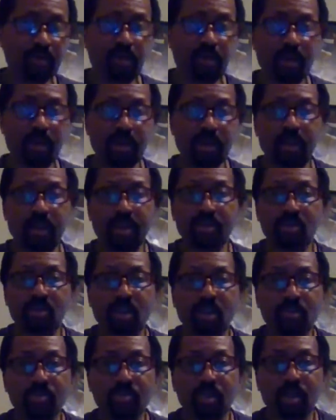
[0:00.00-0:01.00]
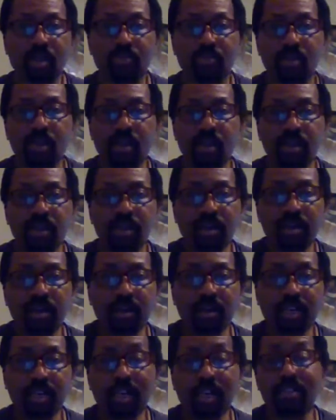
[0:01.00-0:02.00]
in terms of
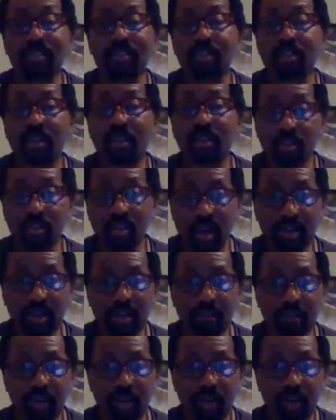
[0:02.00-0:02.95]
getting into our community